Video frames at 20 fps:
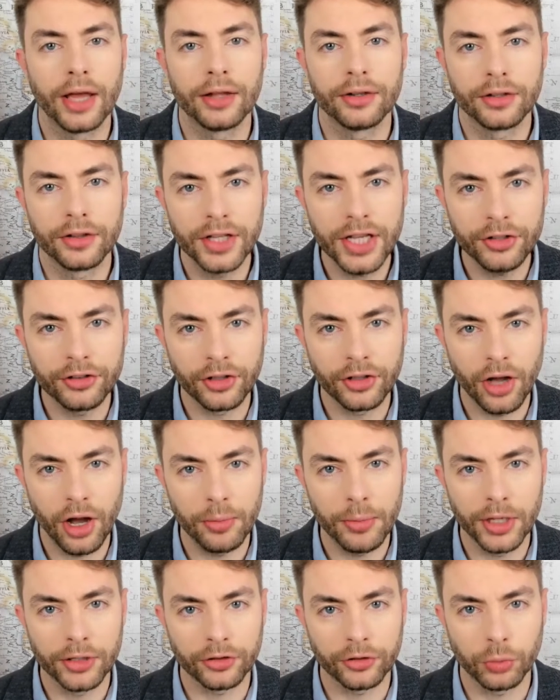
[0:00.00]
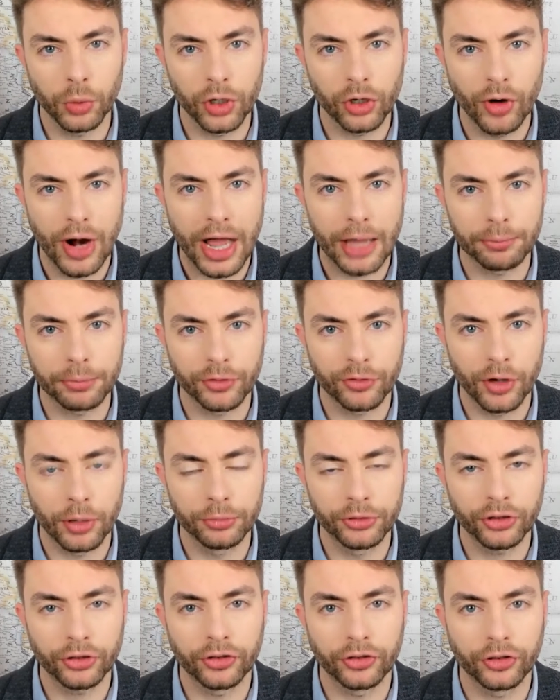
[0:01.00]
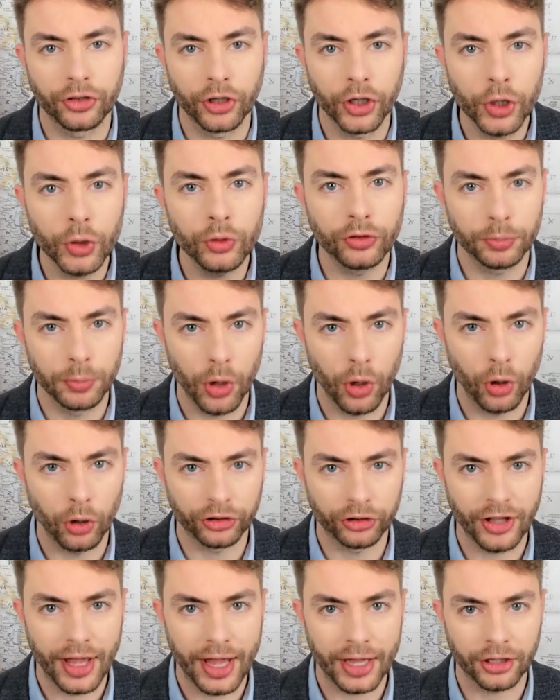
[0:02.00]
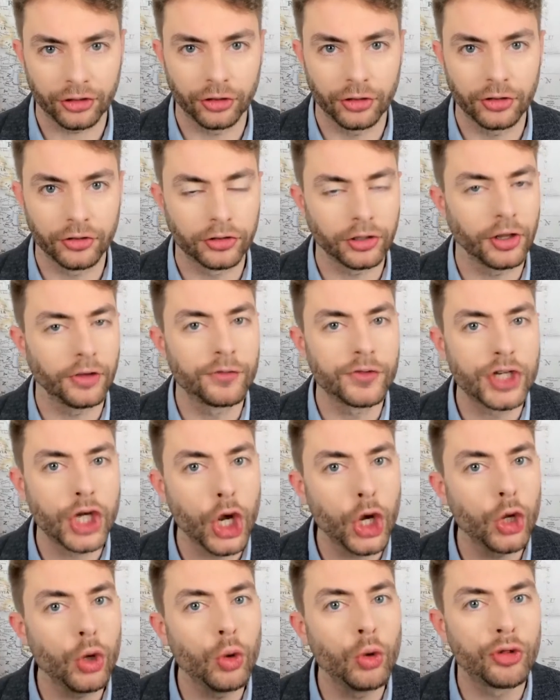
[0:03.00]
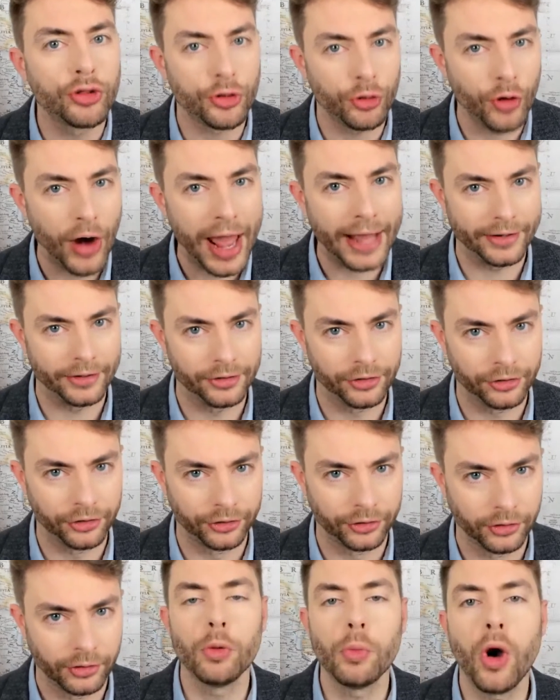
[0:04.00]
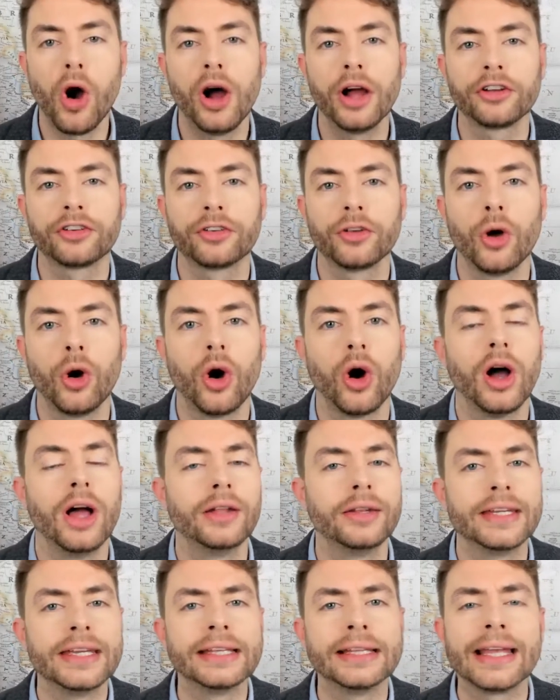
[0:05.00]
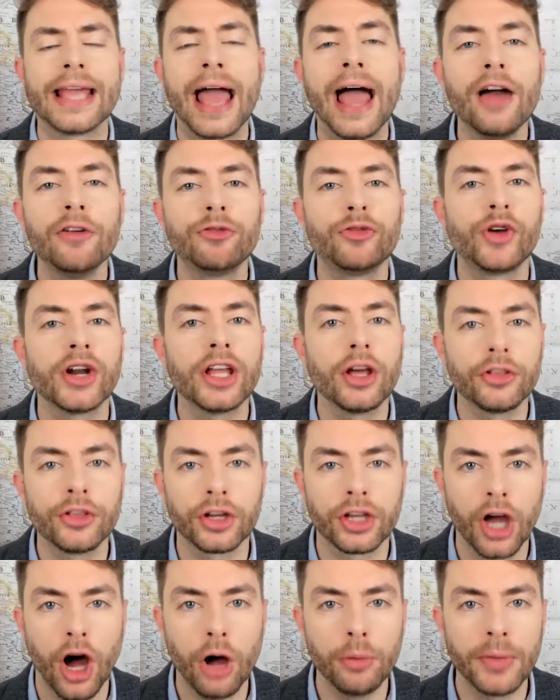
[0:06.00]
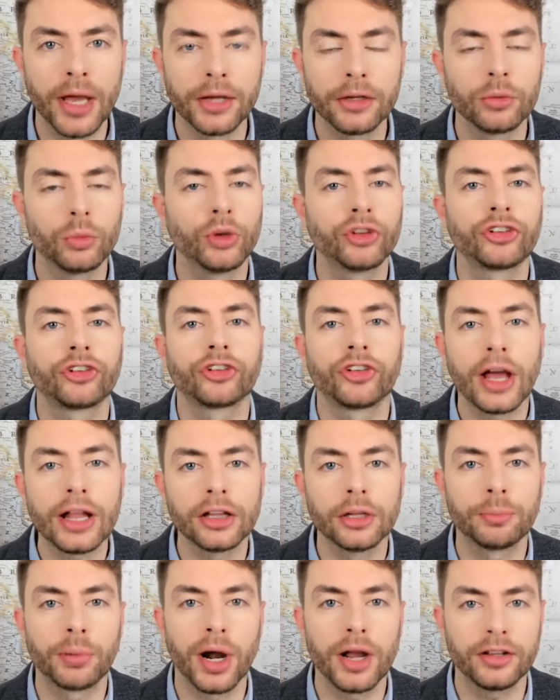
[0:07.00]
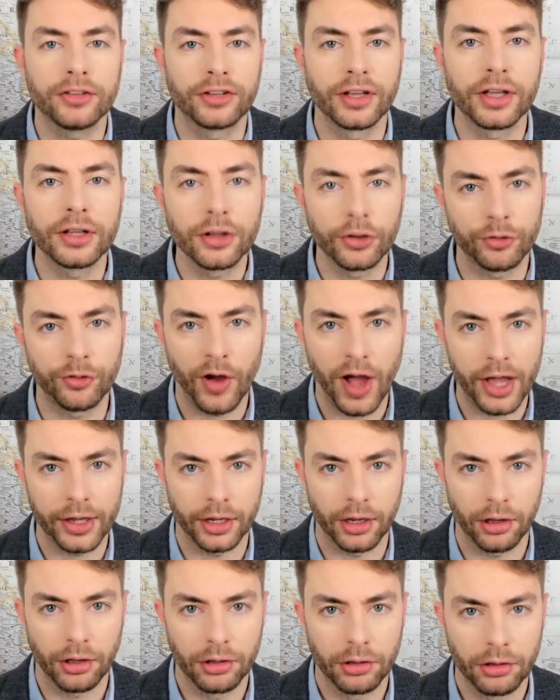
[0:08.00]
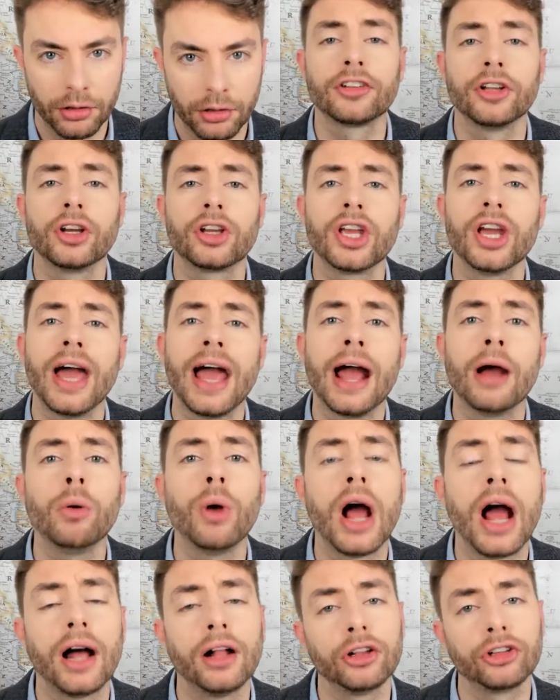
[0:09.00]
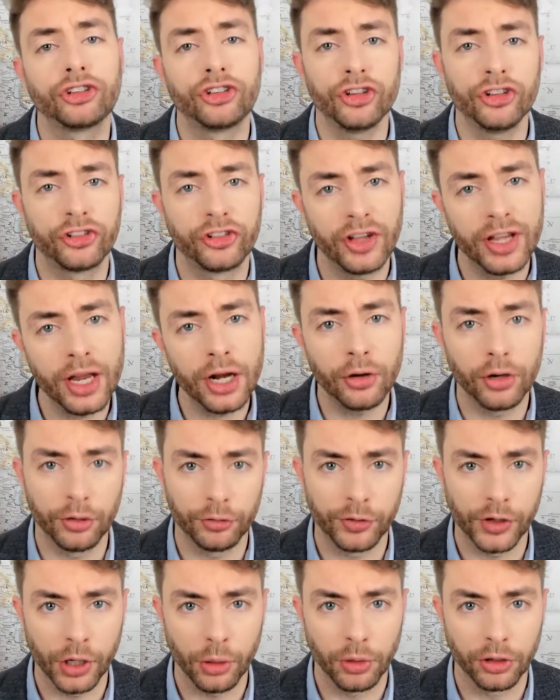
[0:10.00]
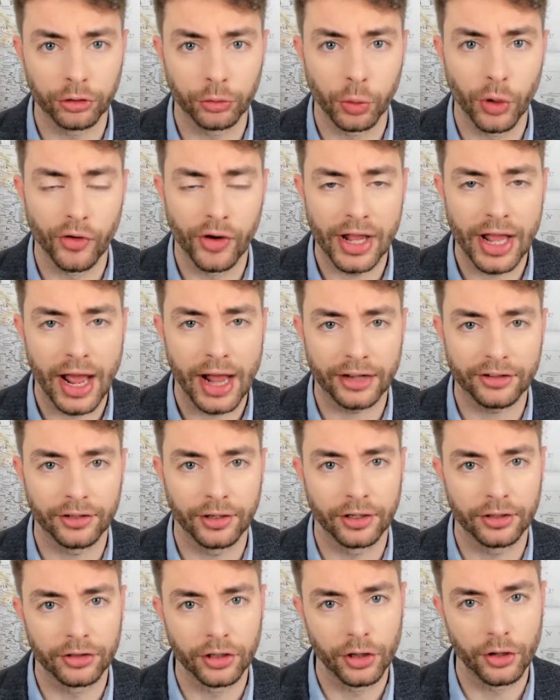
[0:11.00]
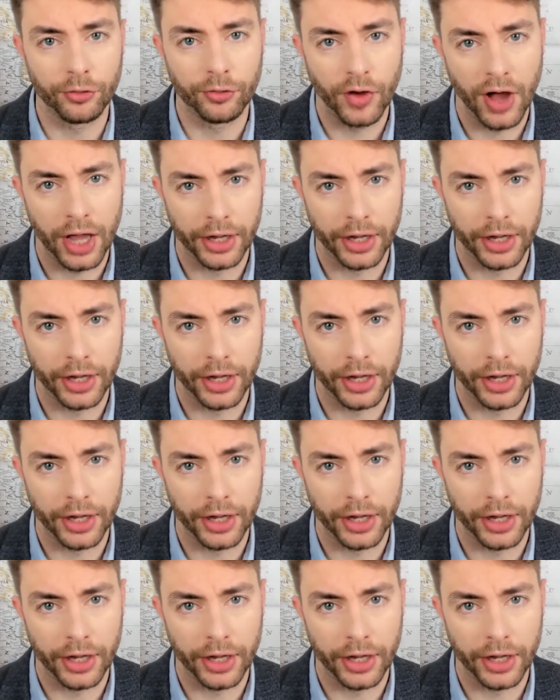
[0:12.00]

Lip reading: Again, these comments were grabbed from just 2 small sections of 2 threads. From what I saw, nearly every other comment was celebrating the fire. Let's look at how Al Jazeera viewers were reacting to the